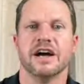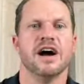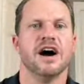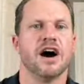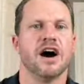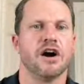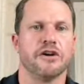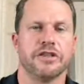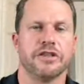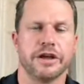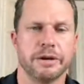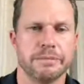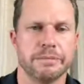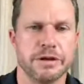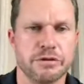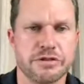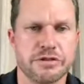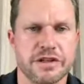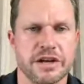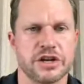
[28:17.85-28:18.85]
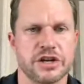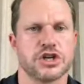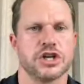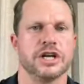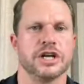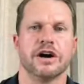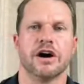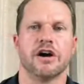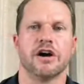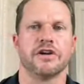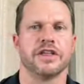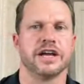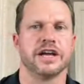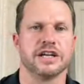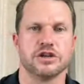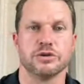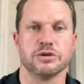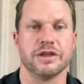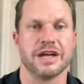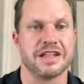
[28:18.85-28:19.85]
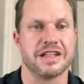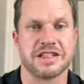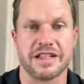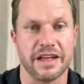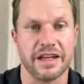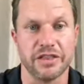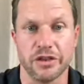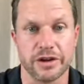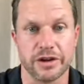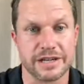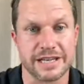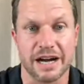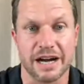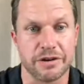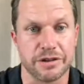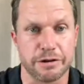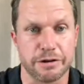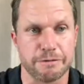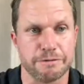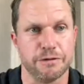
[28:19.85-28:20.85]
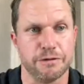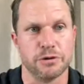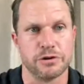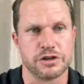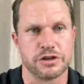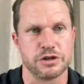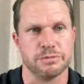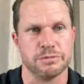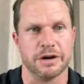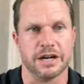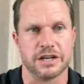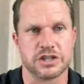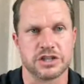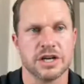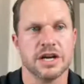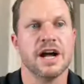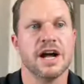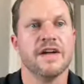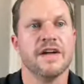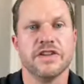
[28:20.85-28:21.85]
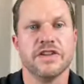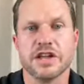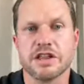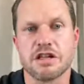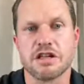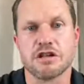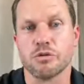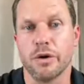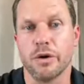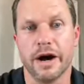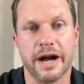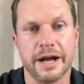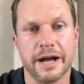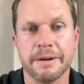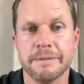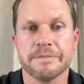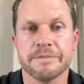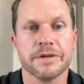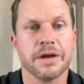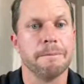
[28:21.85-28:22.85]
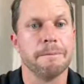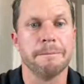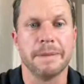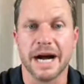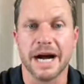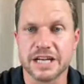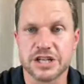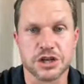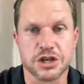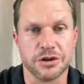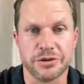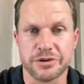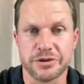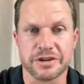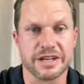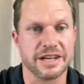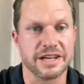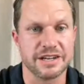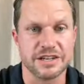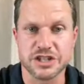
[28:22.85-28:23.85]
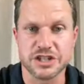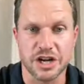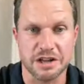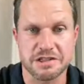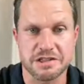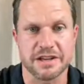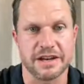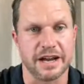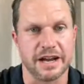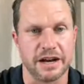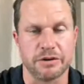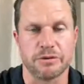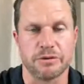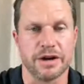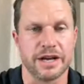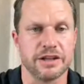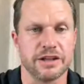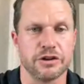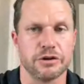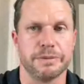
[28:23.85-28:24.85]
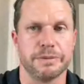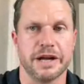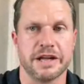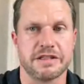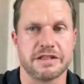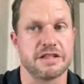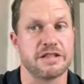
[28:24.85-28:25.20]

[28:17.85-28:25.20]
Are they a musician? Do they sit and look down at their phone too much? This is why my children get adjusted on a regular basis.